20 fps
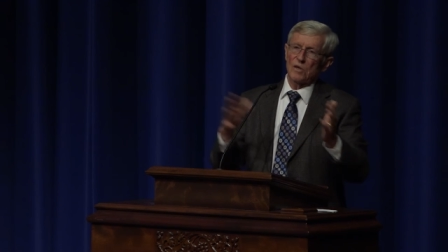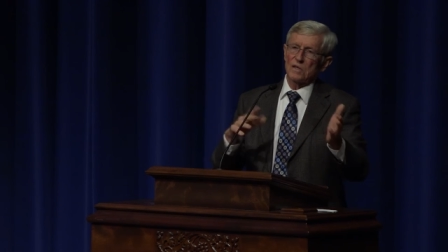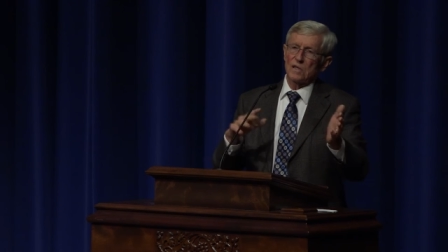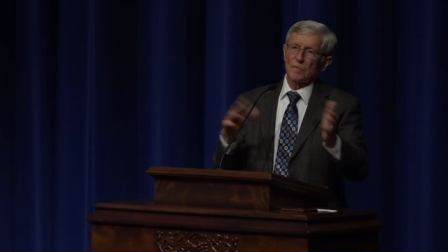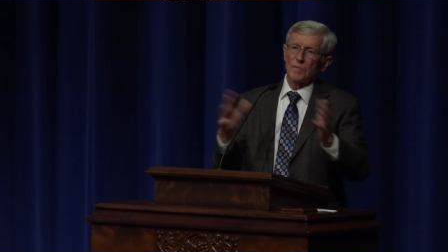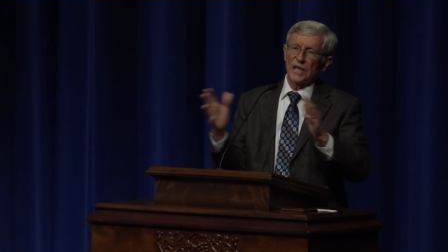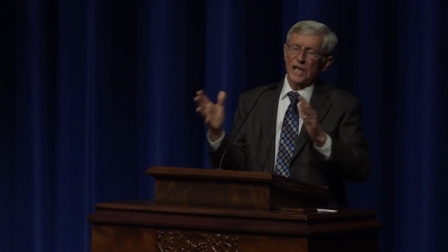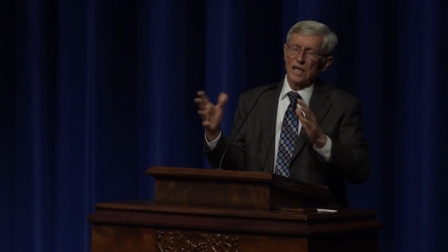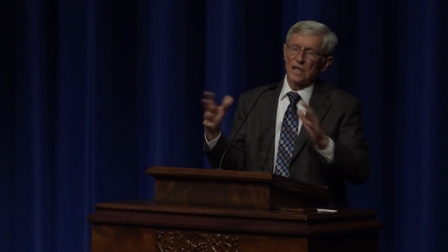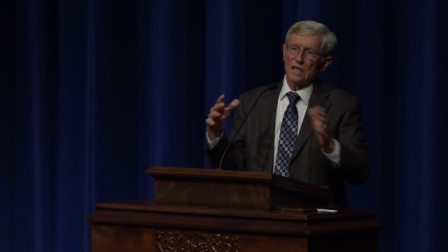at the
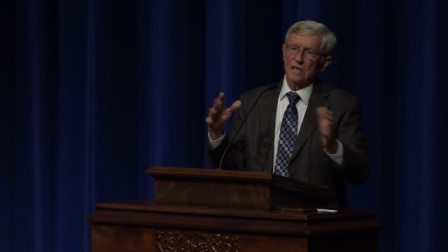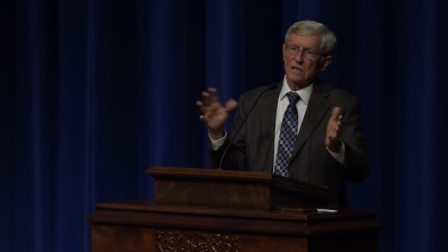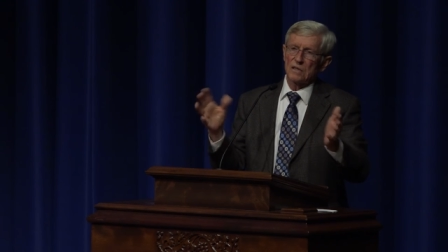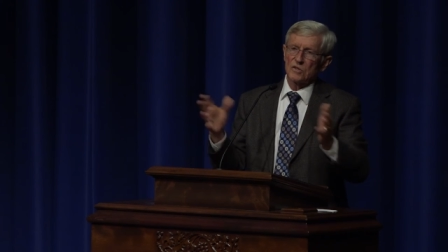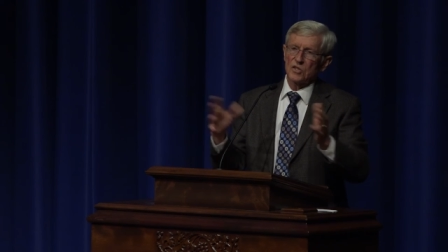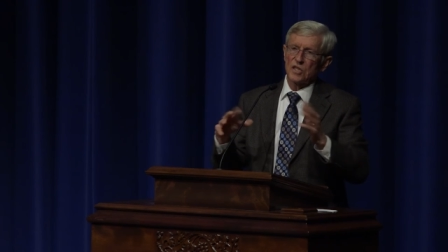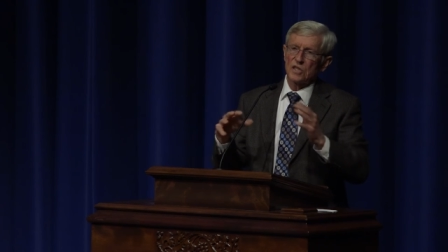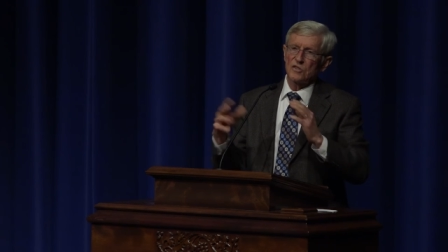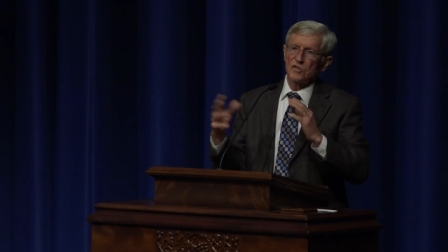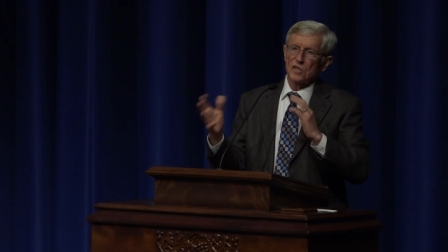beginning of the
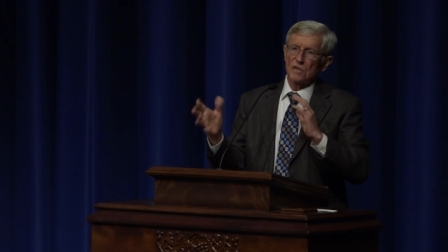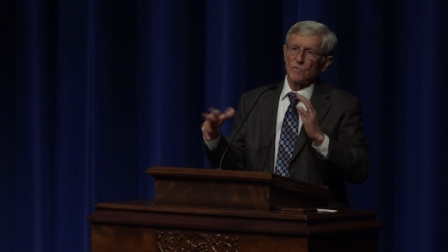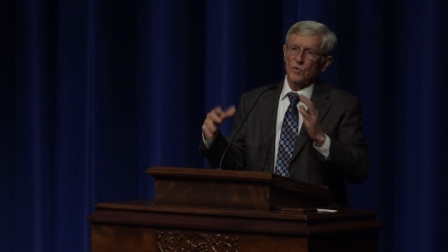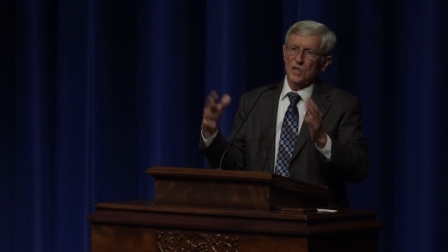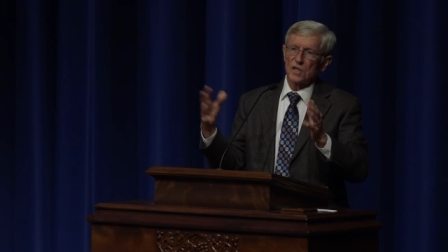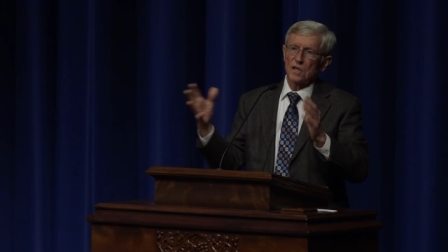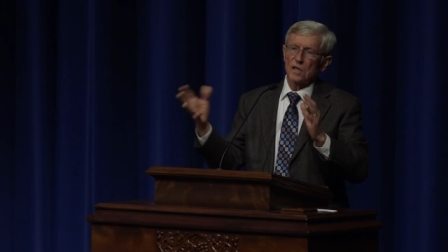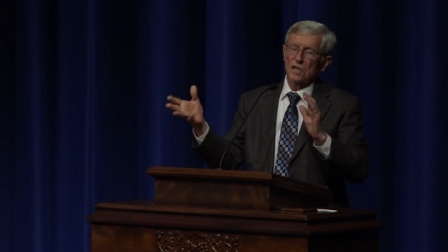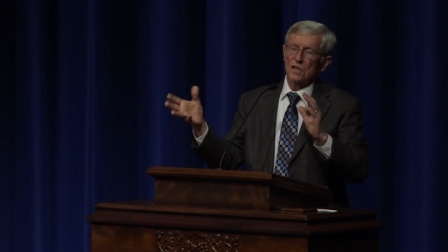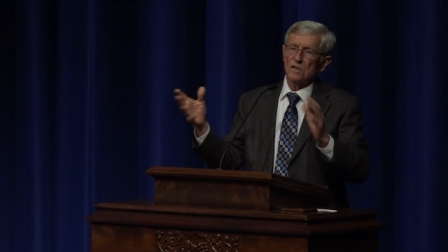season
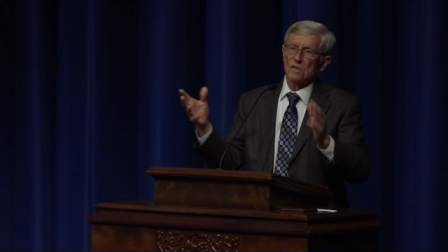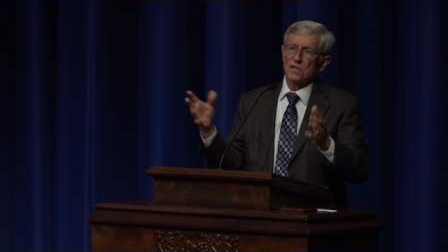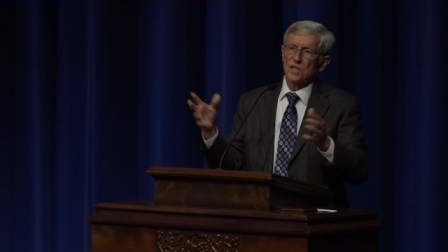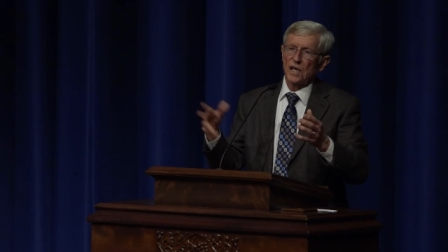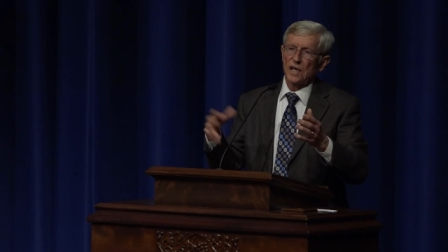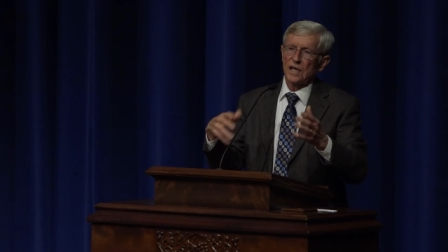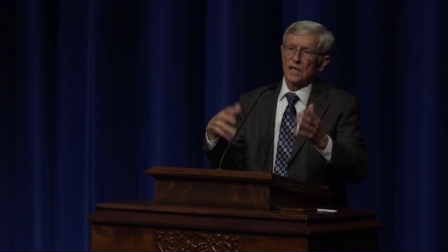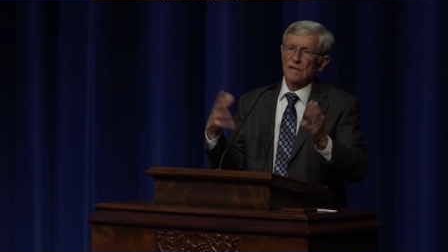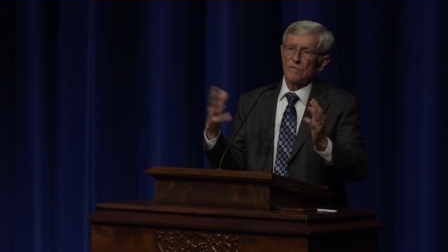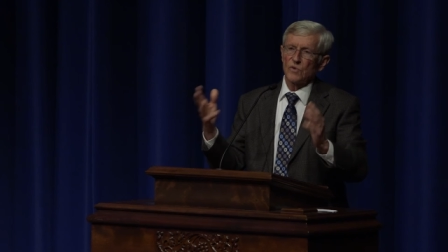what they're going to
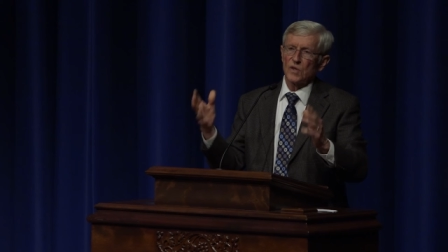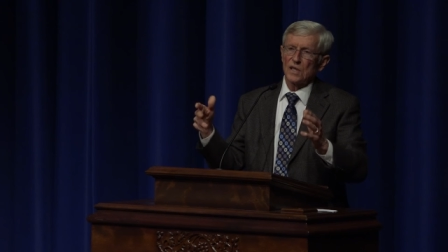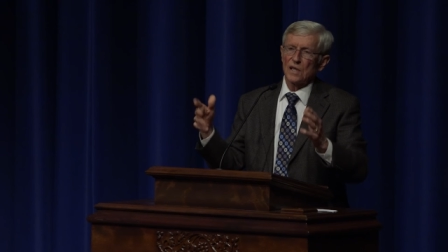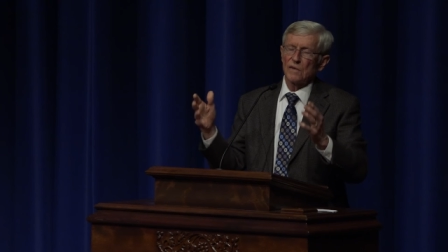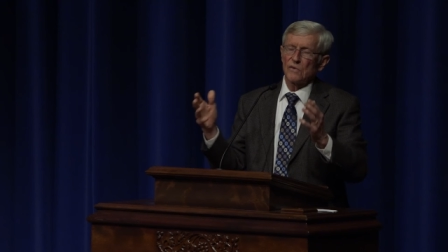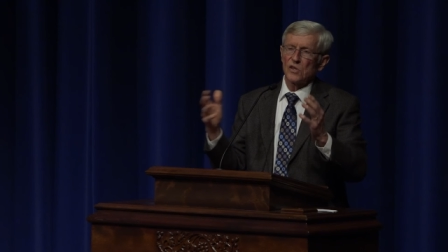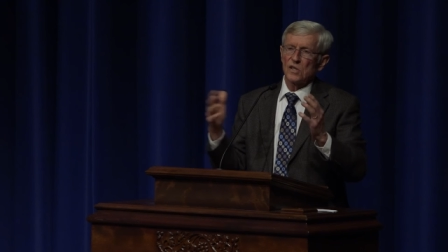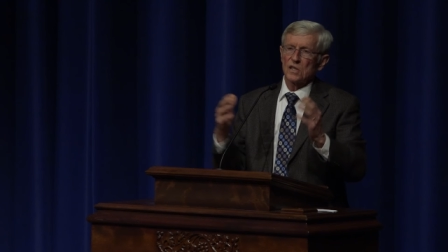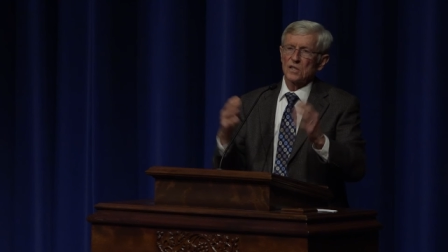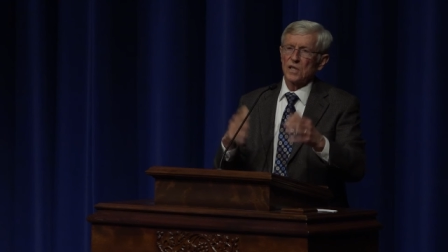take and when they
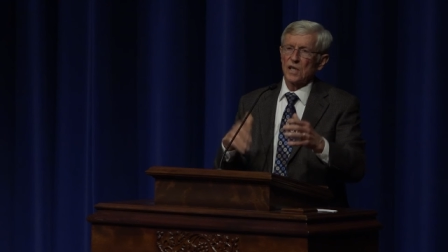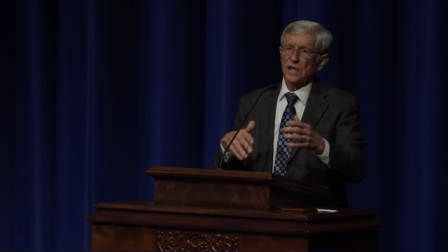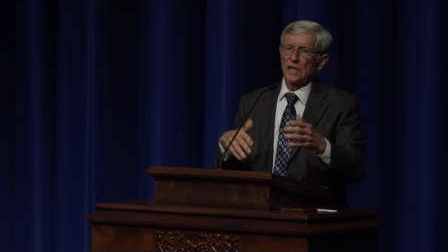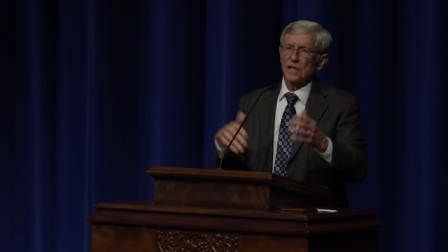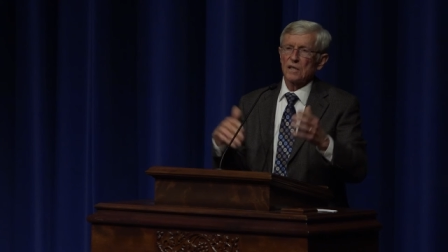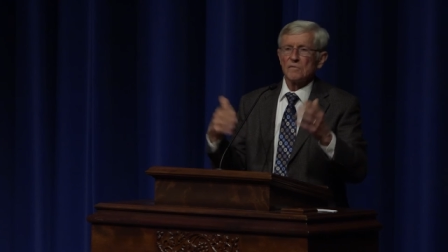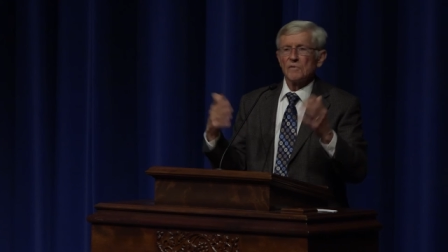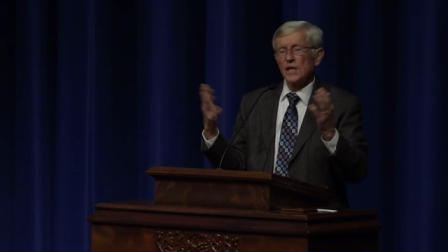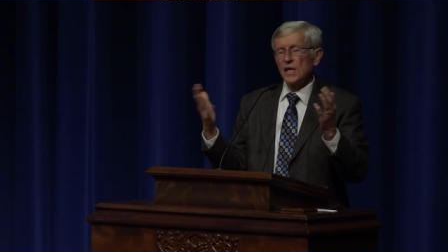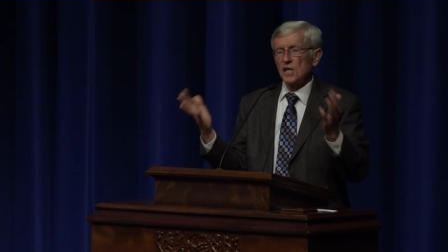want to take
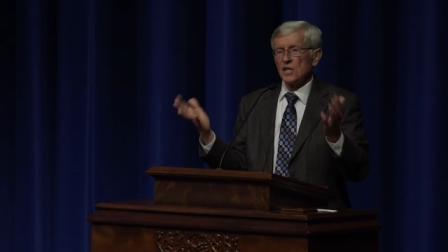it.